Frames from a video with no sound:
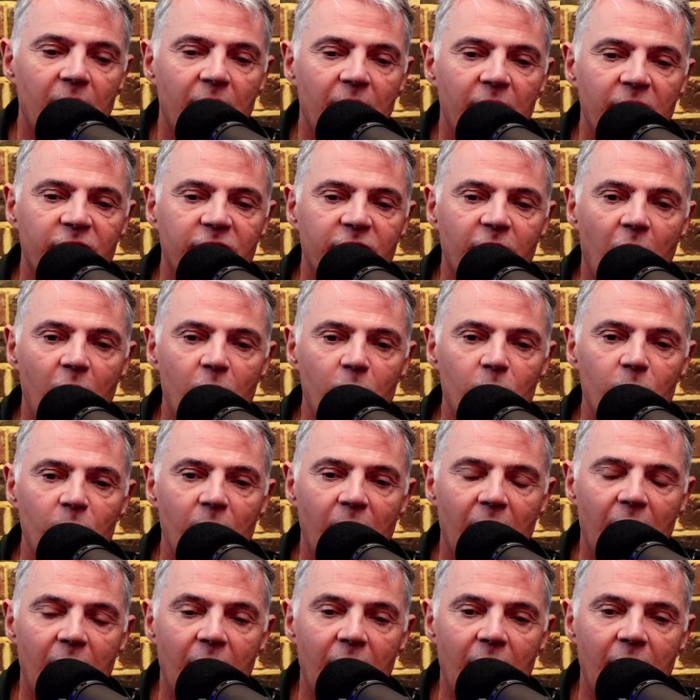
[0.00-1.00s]
So
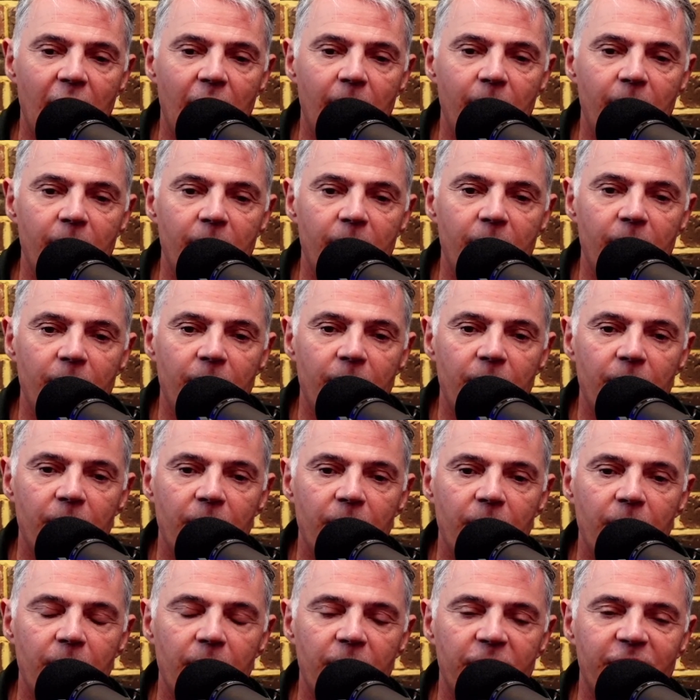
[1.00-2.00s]

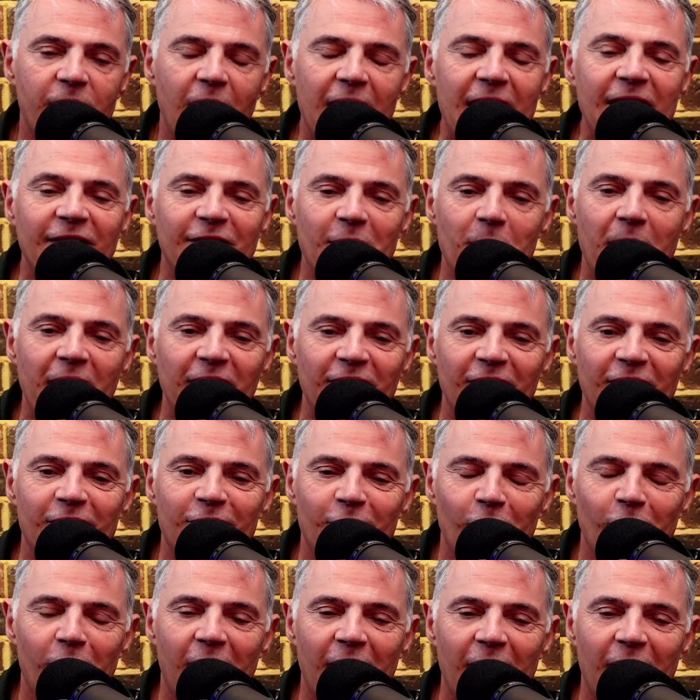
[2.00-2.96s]
here's an amazing story.